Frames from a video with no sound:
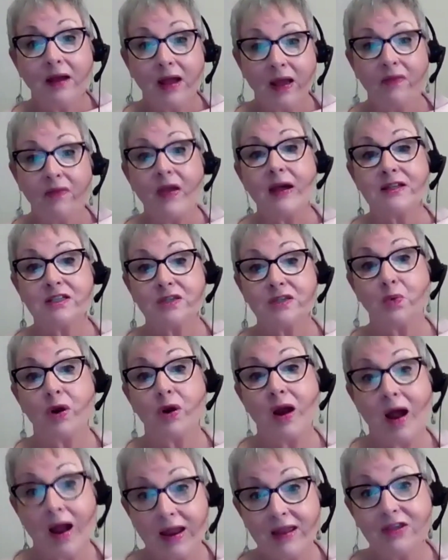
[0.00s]
And that's what
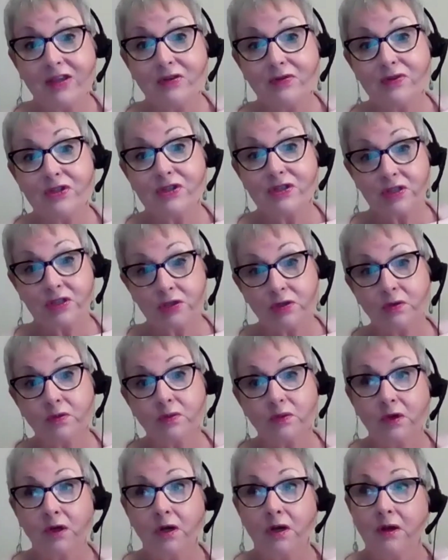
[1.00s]
I use
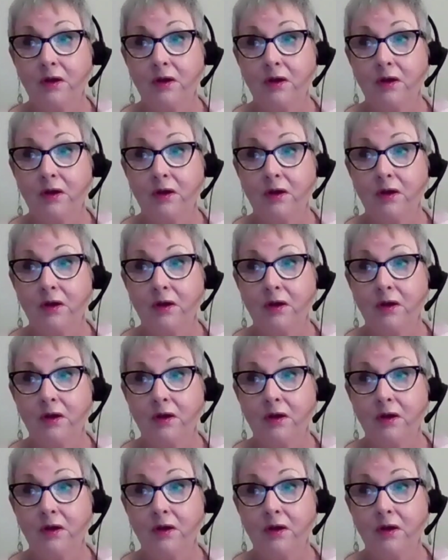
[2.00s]
to